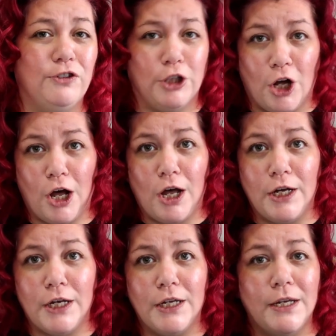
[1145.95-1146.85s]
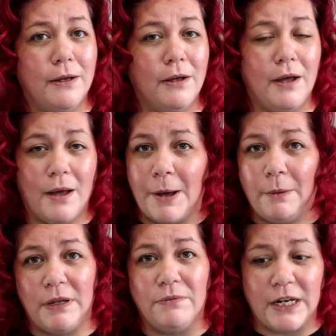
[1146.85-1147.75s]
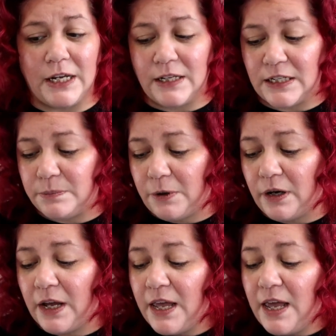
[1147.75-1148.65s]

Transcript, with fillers: vlog about me reading this book.